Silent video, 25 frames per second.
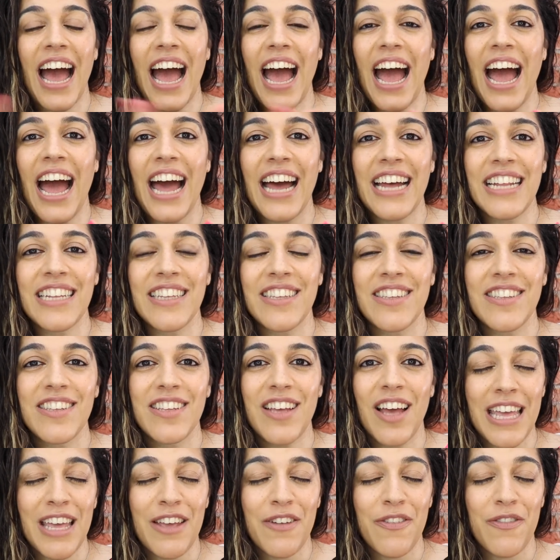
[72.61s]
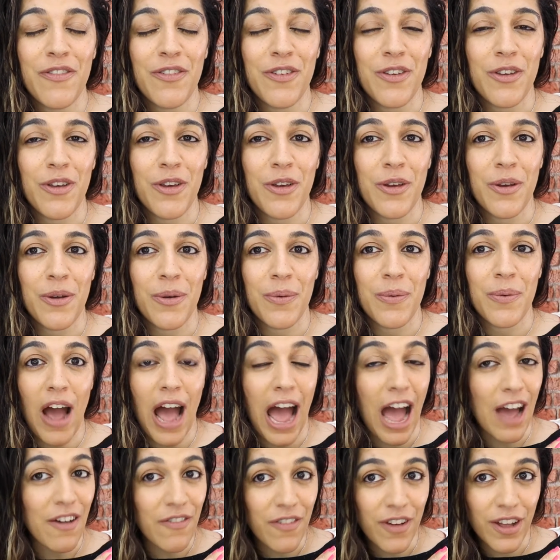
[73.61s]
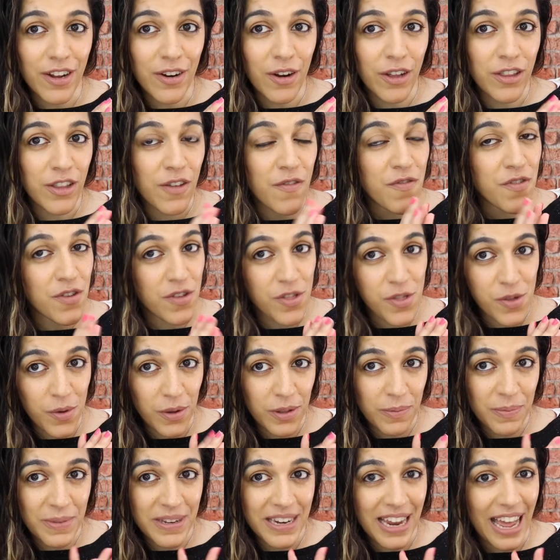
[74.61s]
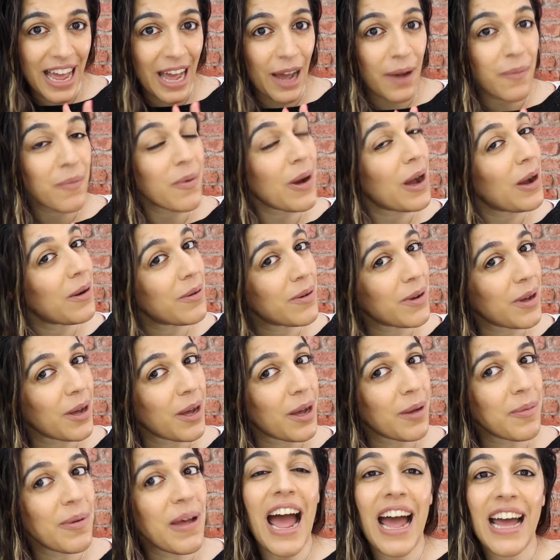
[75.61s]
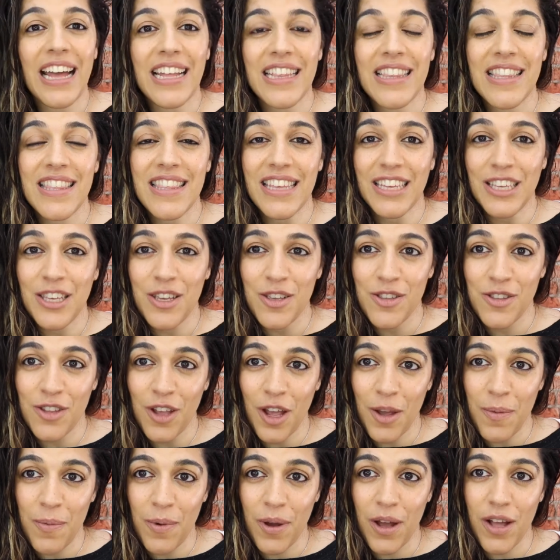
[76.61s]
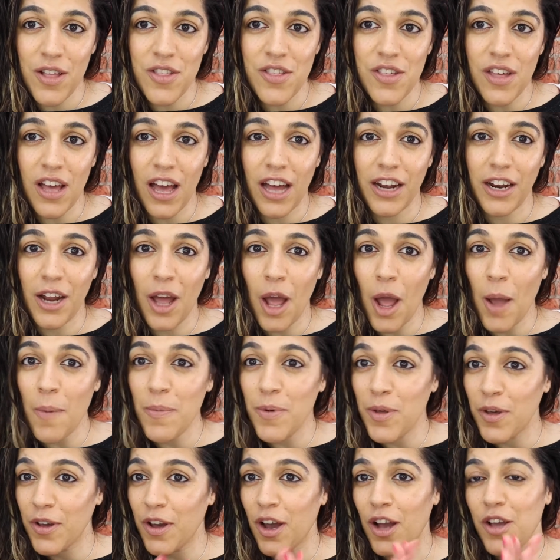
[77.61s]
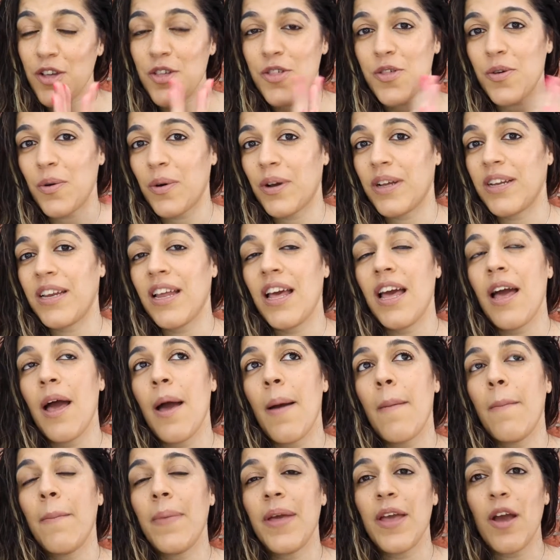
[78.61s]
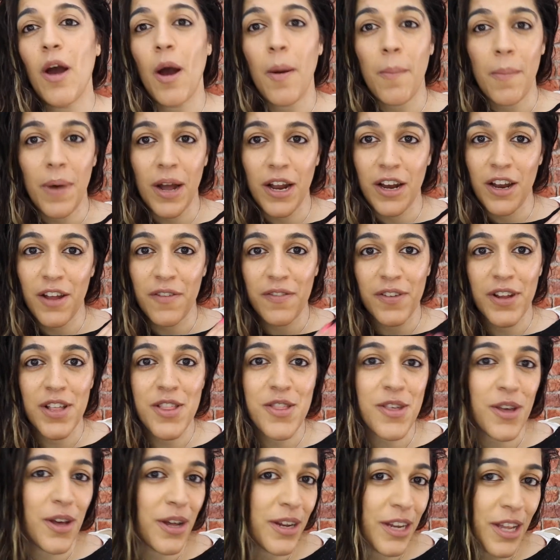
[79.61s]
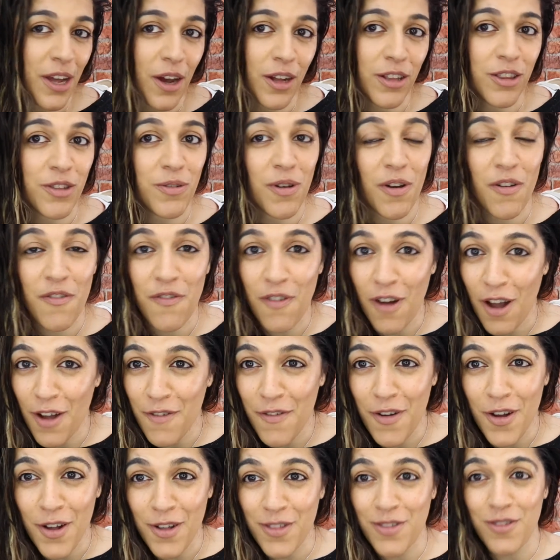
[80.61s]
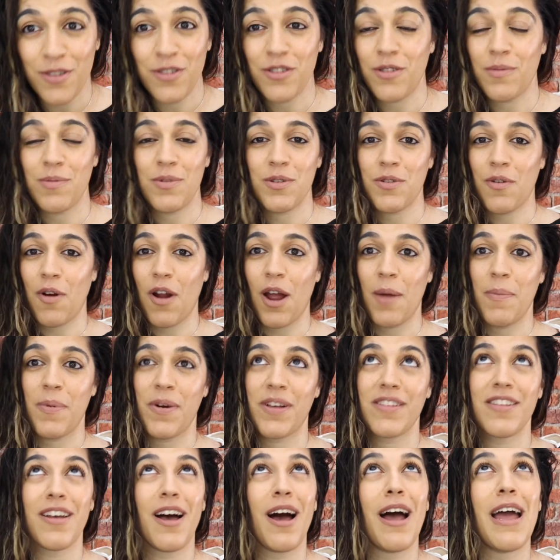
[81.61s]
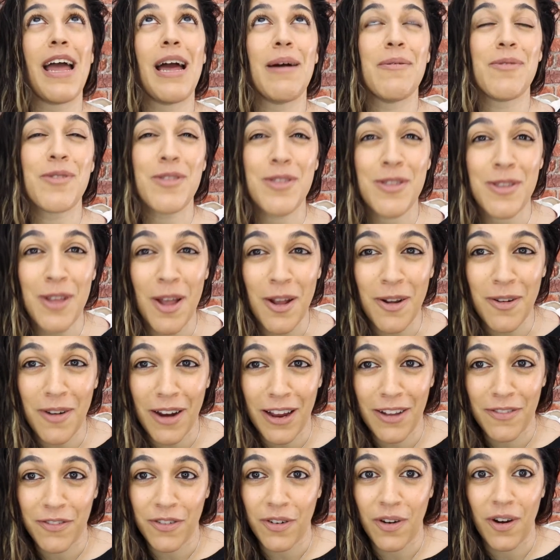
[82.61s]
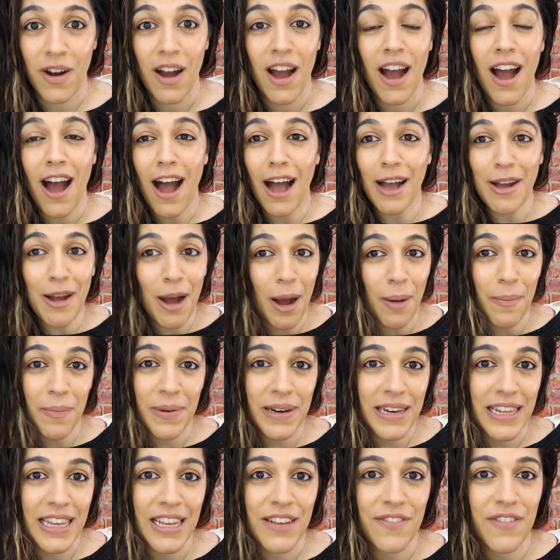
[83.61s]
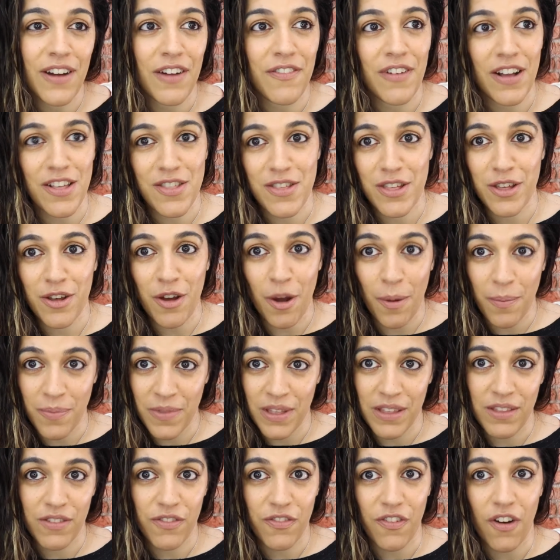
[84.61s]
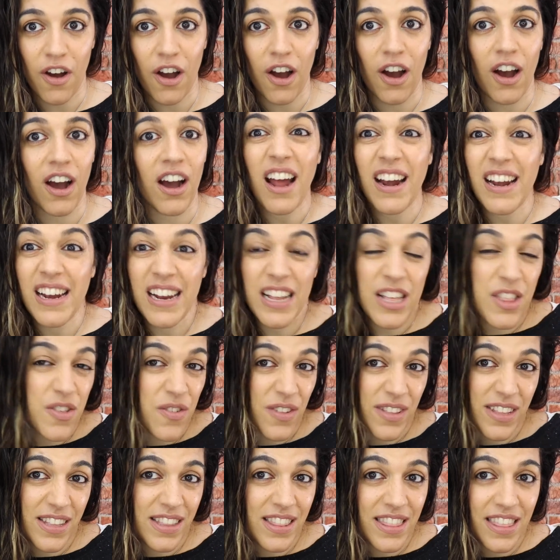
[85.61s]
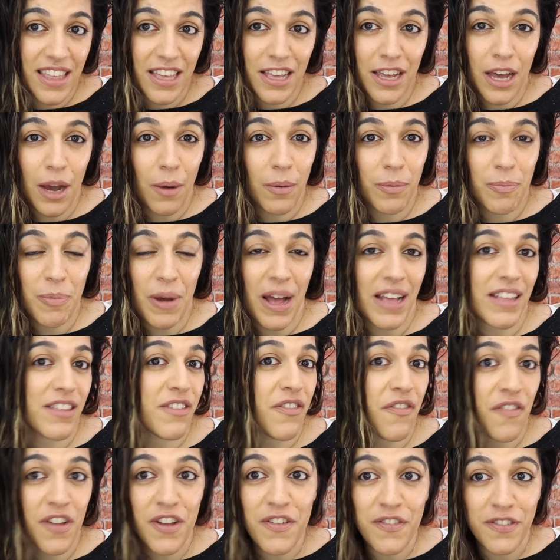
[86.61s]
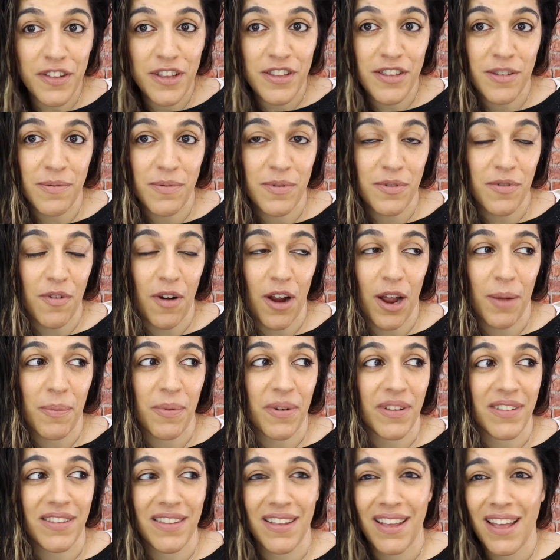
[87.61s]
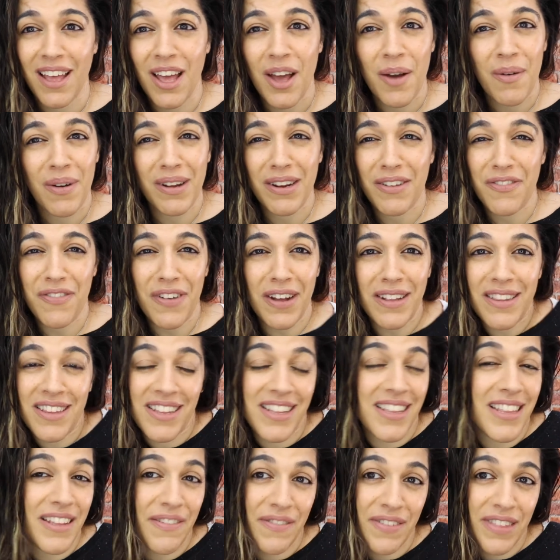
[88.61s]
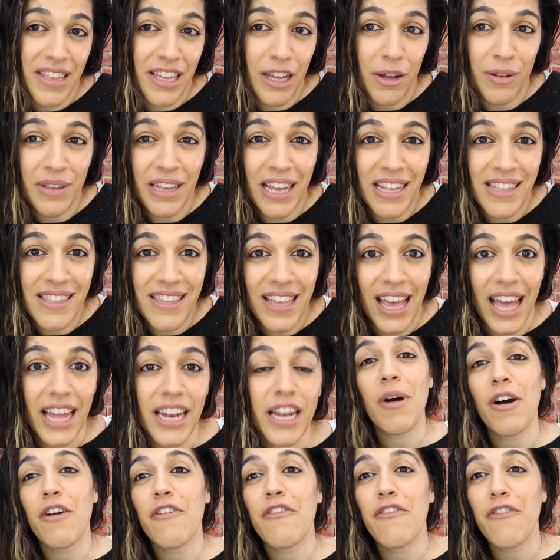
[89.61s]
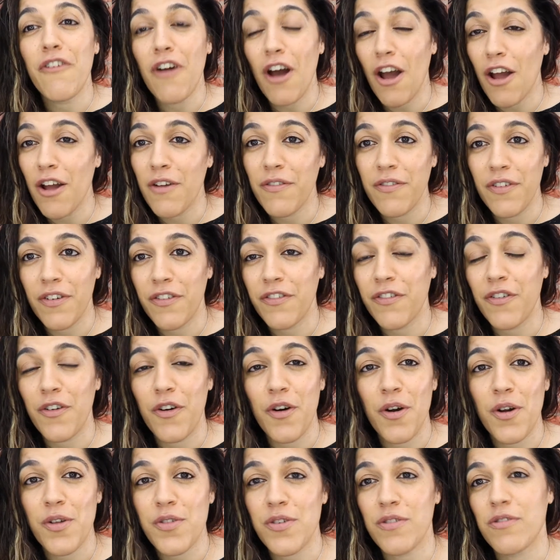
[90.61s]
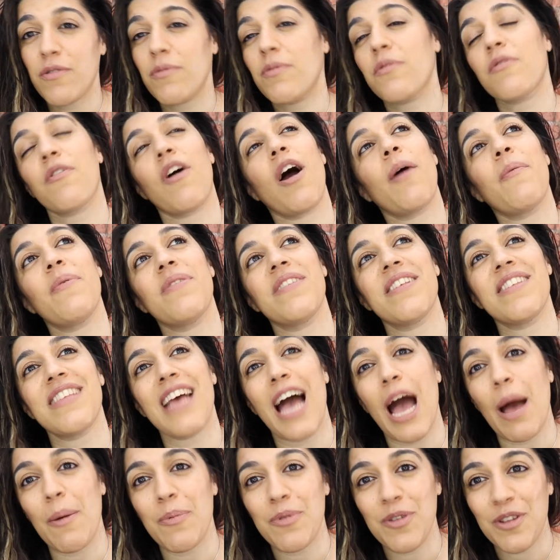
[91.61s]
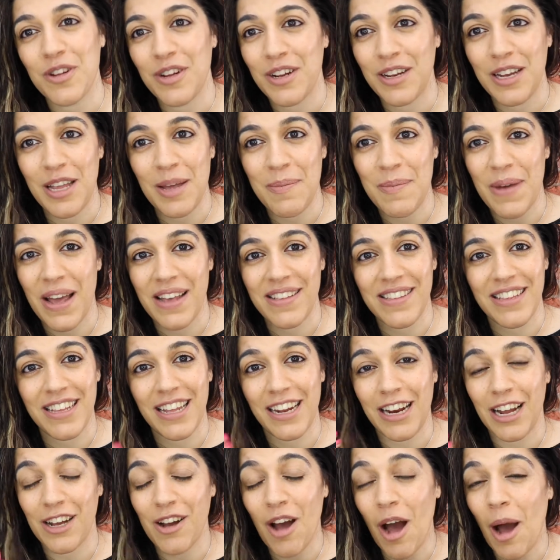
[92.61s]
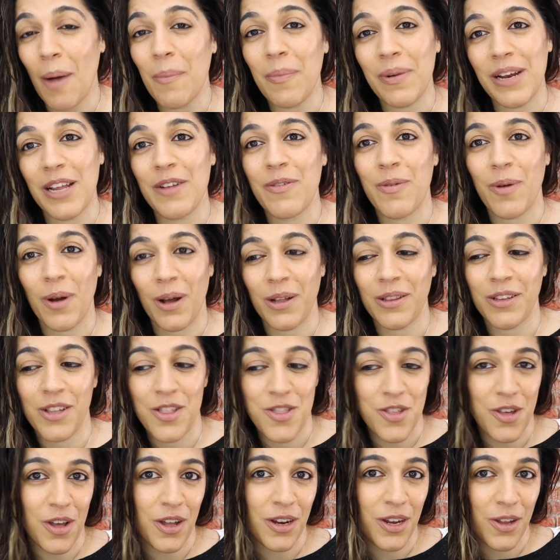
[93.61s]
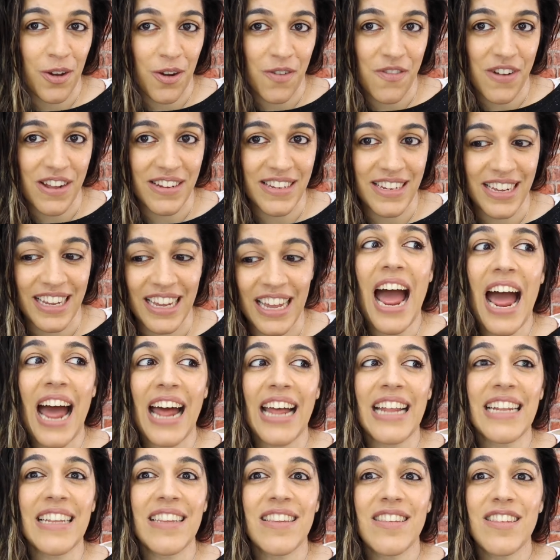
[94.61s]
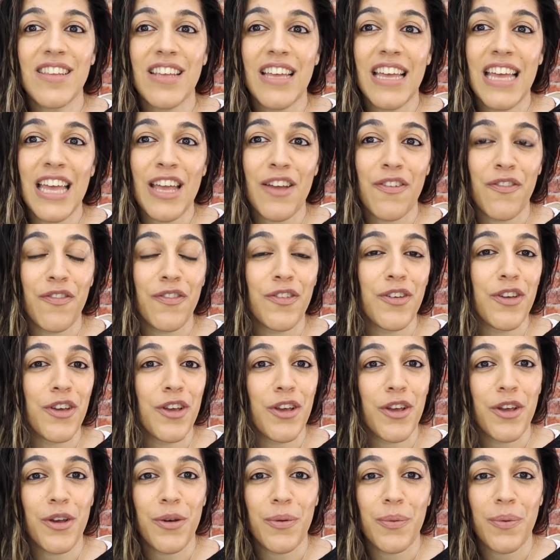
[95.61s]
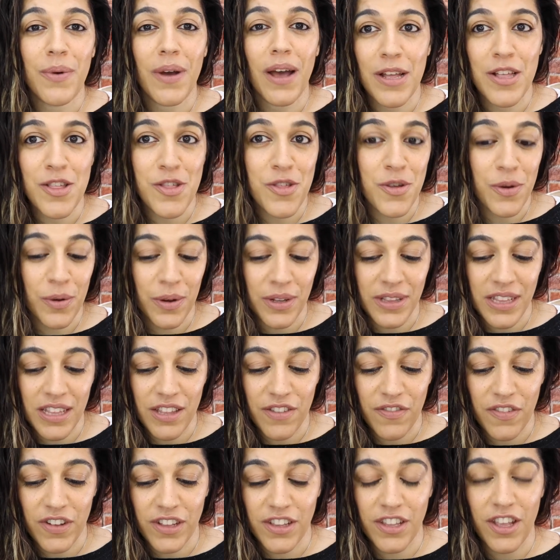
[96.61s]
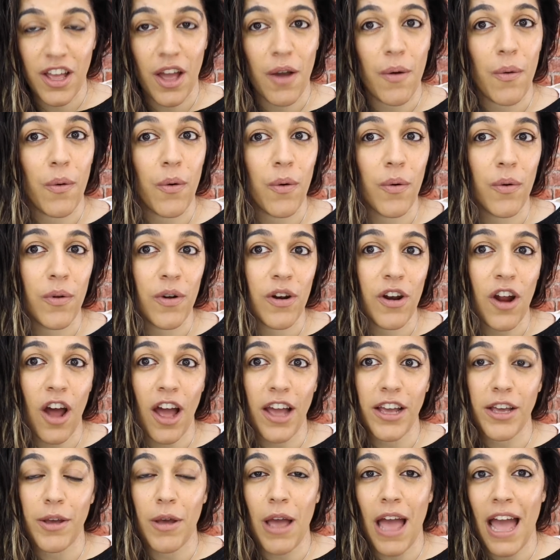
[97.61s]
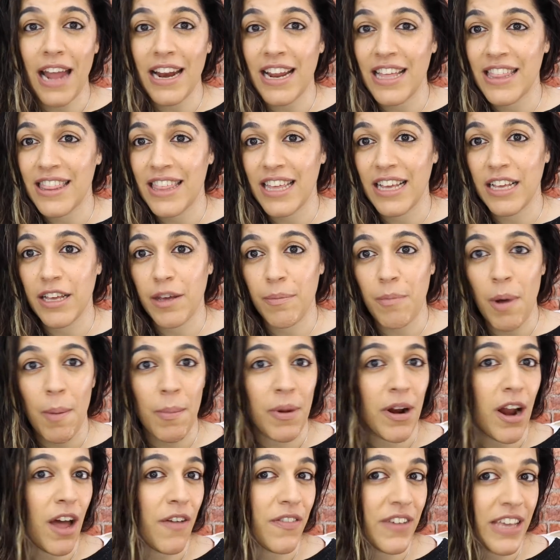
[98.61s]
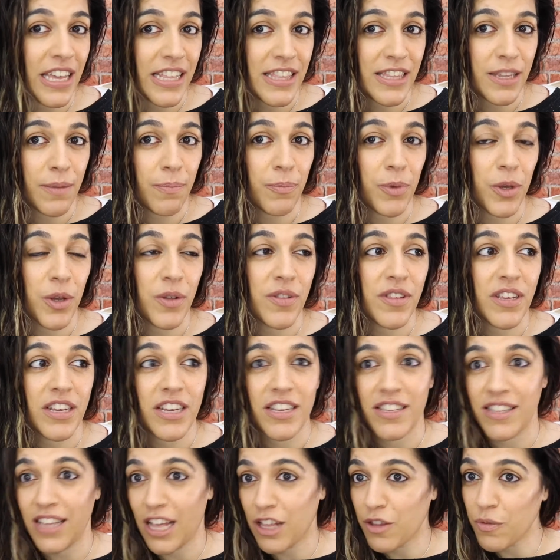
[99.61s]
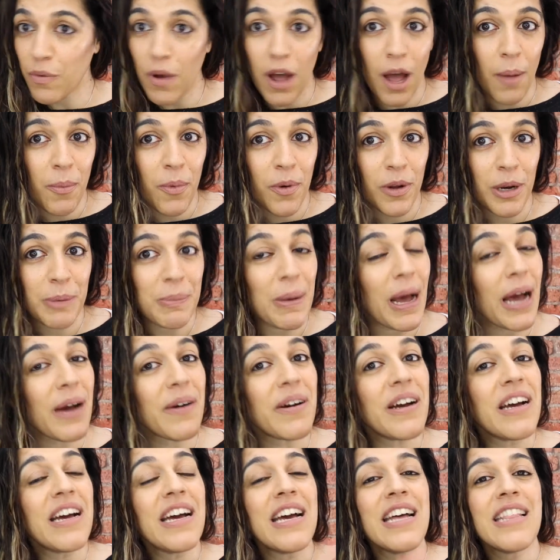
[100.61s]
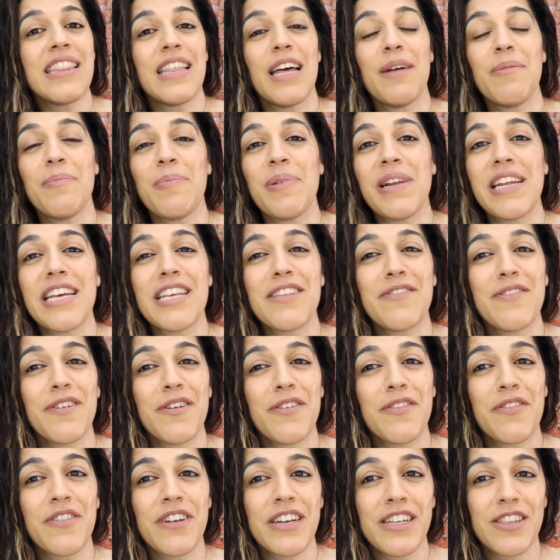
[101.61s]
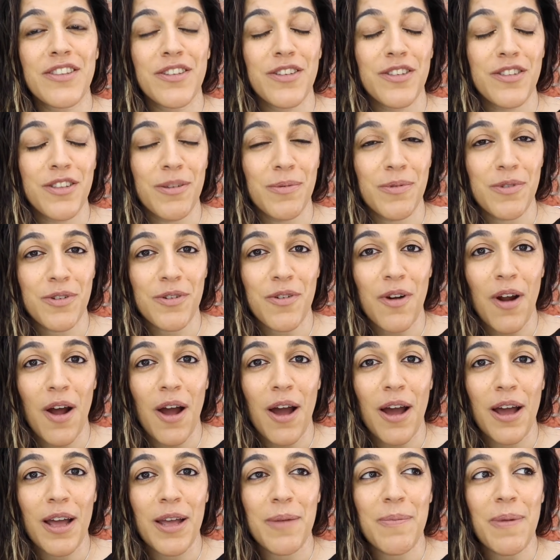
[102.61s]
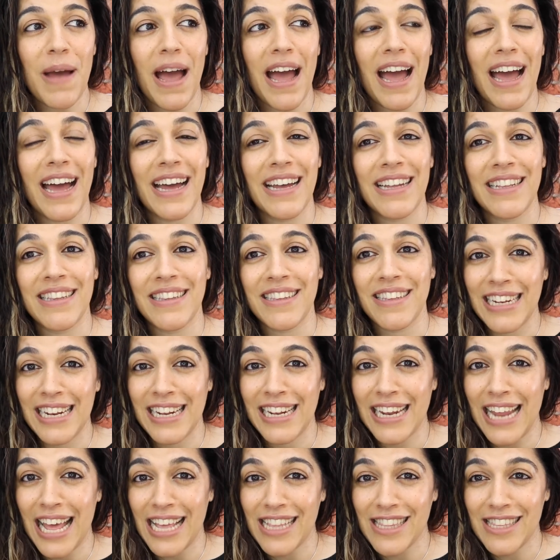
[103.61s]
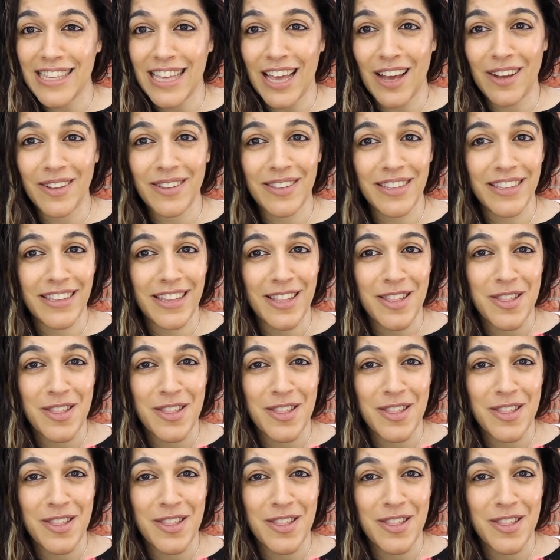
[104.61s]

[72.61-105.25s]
And if you haven't and you've just joined me now, welcome and thank you so much. And I hope you guys join me on my lovely journey onto 500 subscribers. I am so grateful. I can't believe I've actually come this far. I literally didn't think I would pass 50 subscribers. Well, in fact, I didn't even think I'd get 10, but over 400 subscribers is absolutely amazing, and I can't believe we're on the journey already. And if you enjoy this video or like anything Mama Life, Kids and Beauty, because that's what I'm all about, then please feel free to subscribe and let's get onto this